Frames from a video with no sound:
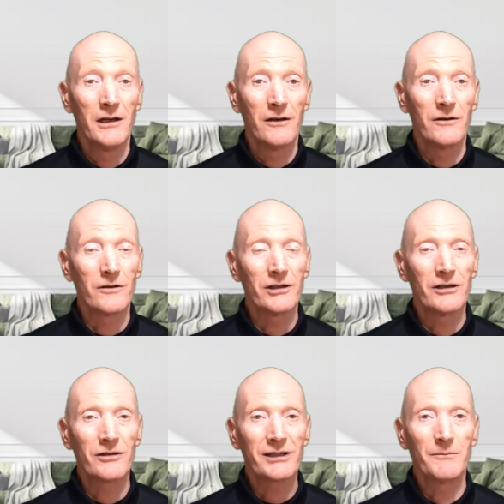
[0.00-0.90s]
or
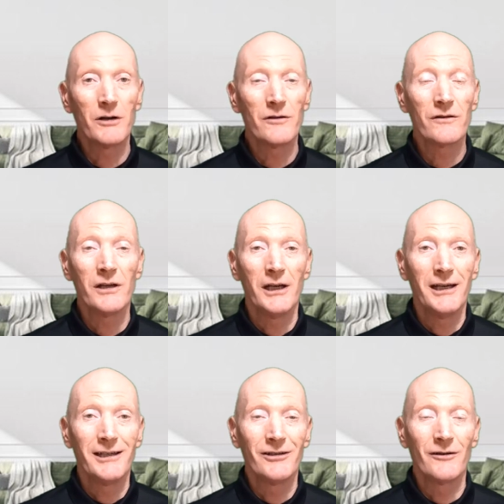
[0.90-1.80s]
someone
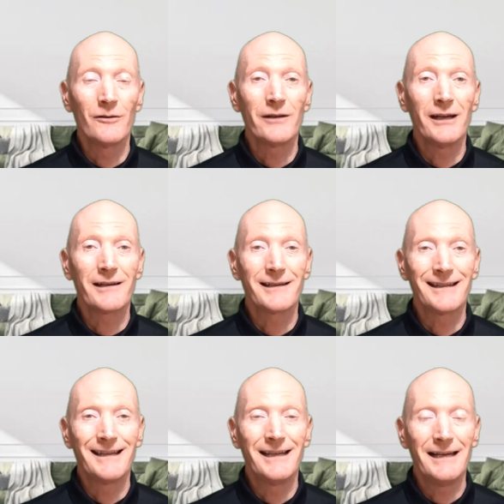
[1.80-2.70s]
that
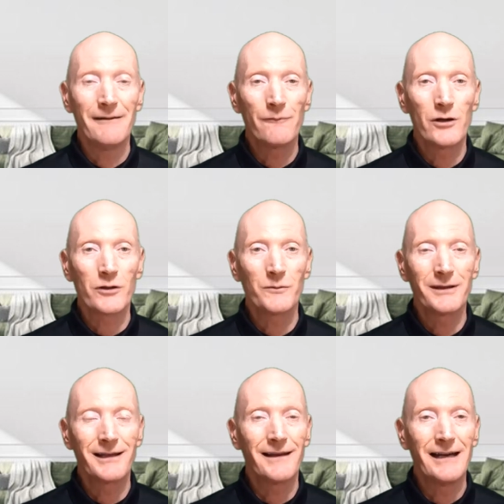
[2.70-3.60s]
they've worked
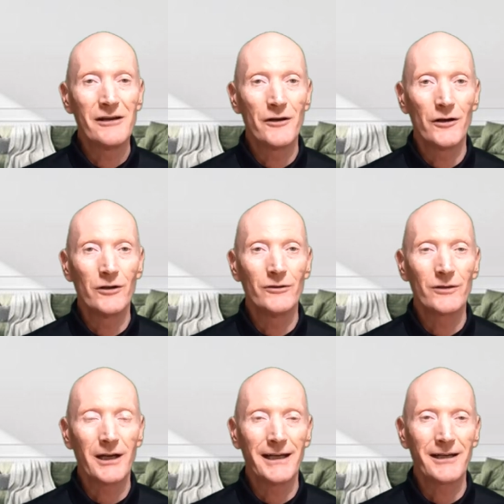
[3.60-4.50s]
with, that they know,
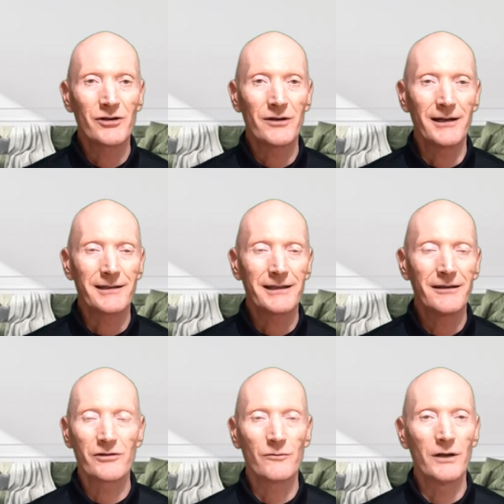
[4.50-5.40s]
like, and trust.
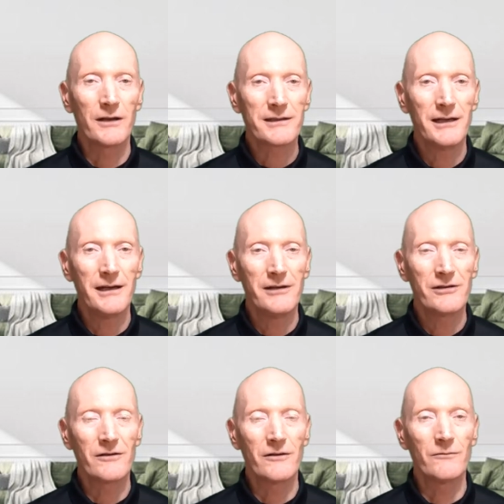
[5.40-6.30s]
There's a real estate
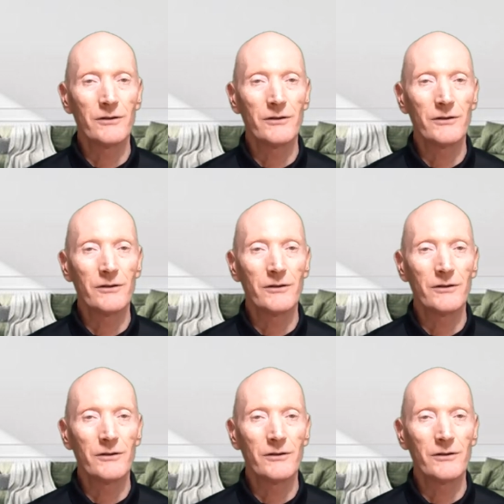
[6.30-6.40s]
agent or a